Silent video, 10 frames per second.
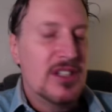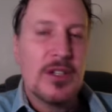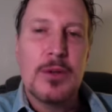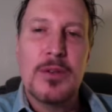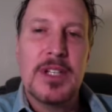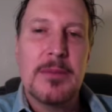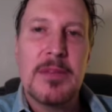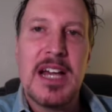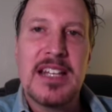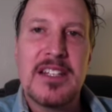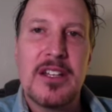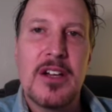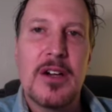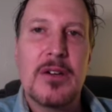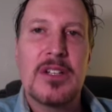told him not to
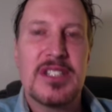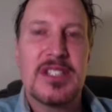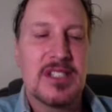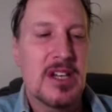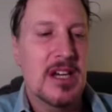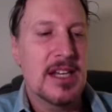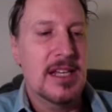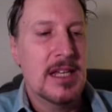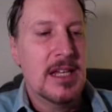go, his son.